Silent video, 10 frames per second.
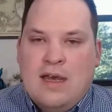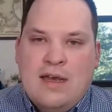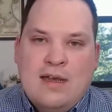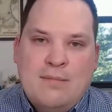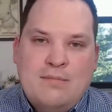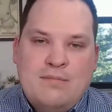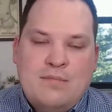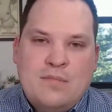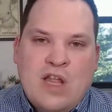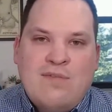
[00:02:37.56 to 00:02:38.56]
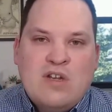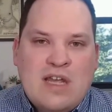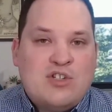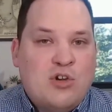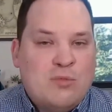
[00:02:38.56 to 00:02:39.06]
um, life and
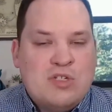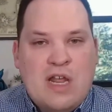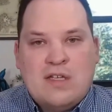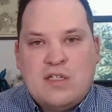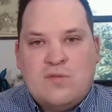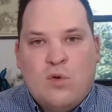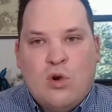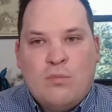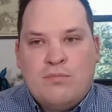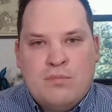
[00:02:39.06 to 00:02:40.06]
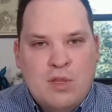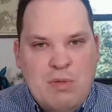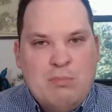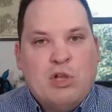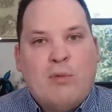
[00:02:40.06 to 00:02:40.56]
death circumstances for the
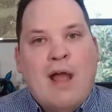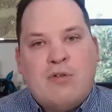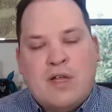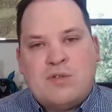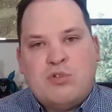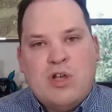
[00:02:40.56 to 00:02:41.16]
people around us.